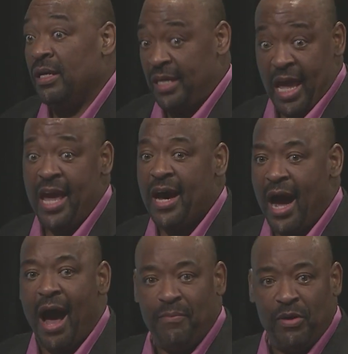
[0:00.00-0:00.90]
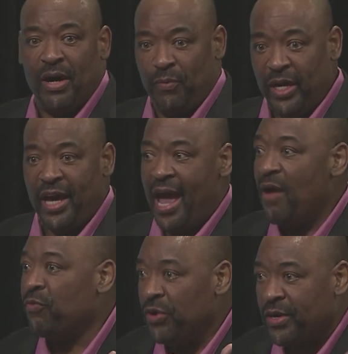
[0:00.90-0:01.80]
Yeah, we can
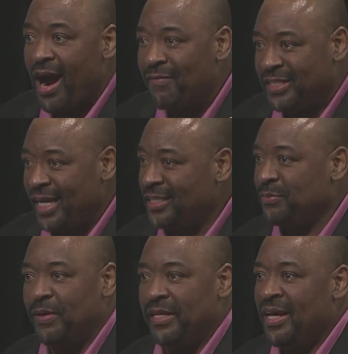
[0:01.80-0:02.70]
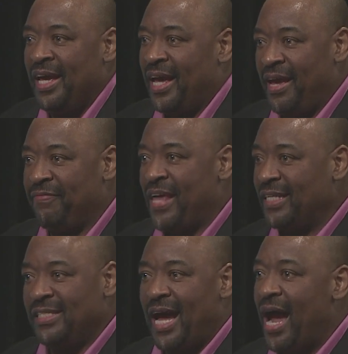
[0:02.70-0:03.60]
have real conversations, but if
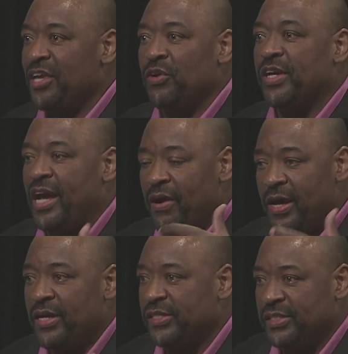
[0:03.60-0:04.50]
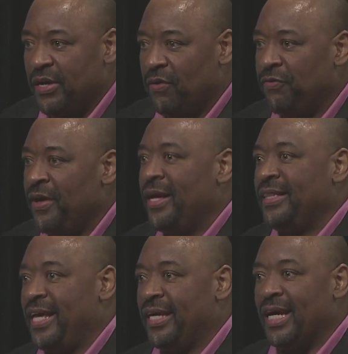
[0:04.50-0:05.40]
that's not how you're carrying yourself,
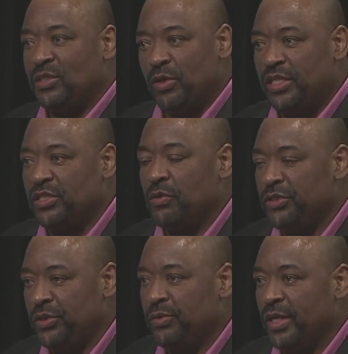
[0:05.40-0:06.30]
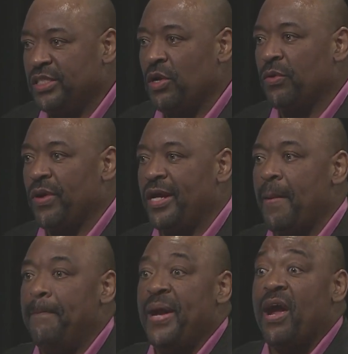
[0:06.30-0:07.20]
then guess what it's going to do? It's going to create a
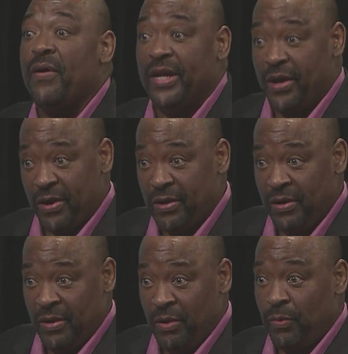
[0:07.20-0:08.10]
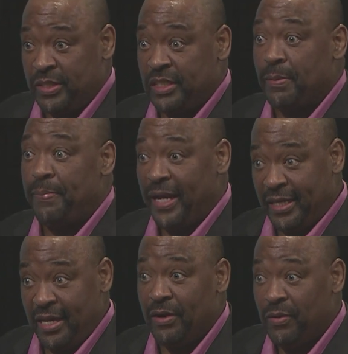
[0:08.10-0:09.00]
barrier, which is a big
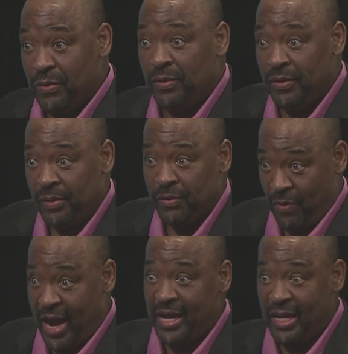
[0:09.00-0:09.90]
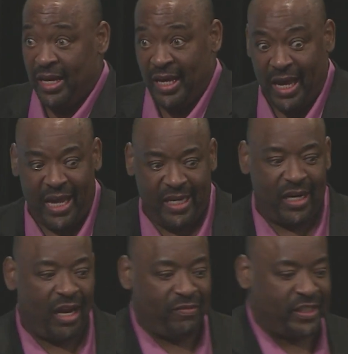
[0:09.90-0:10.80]
deal, right? And then
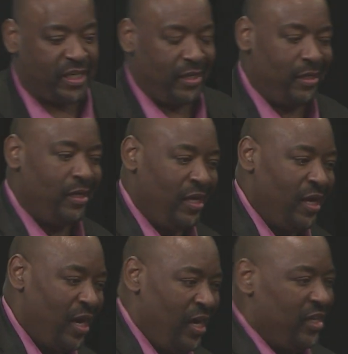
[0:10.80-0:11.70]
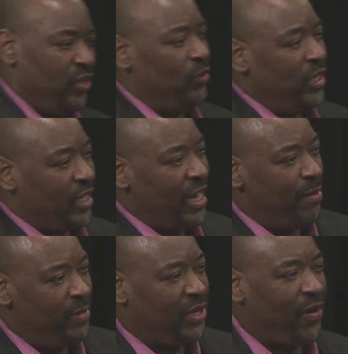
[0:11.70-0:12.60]
all of a sudden, you looking at
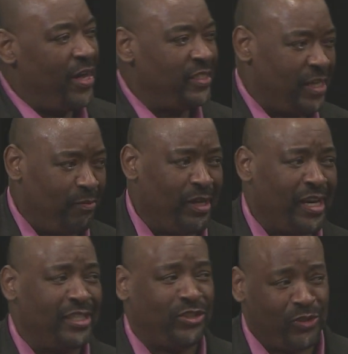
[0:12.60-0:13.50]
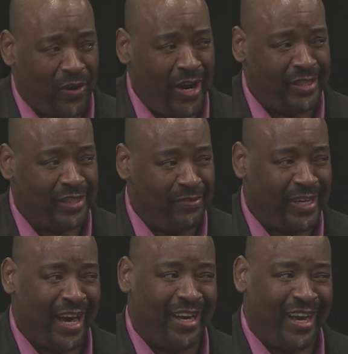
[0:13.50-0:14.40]
me crazy and I'm looking at you crazy, and we
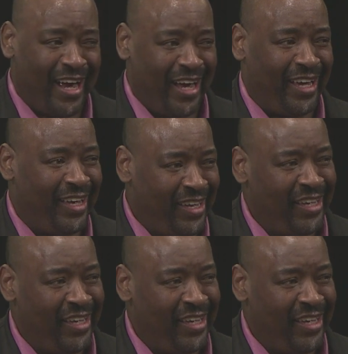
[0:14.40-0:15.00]
kind of like,